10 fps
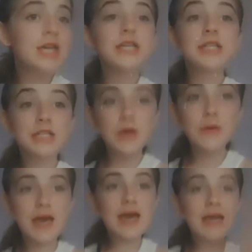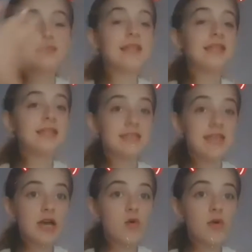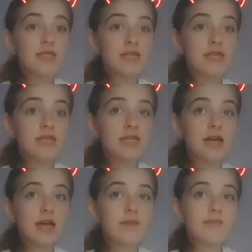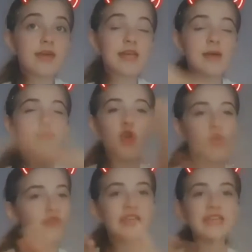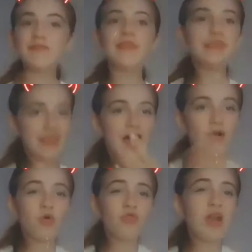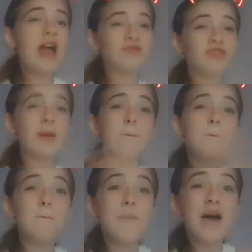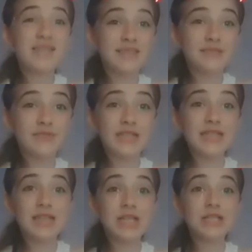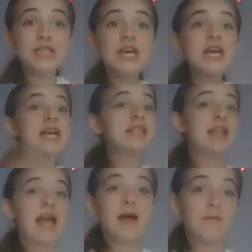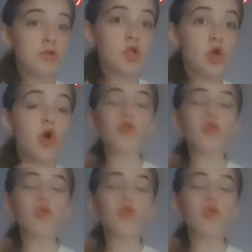So guys, it is now tea time and I'm not even that hungry after that massive freaking salad. I'm not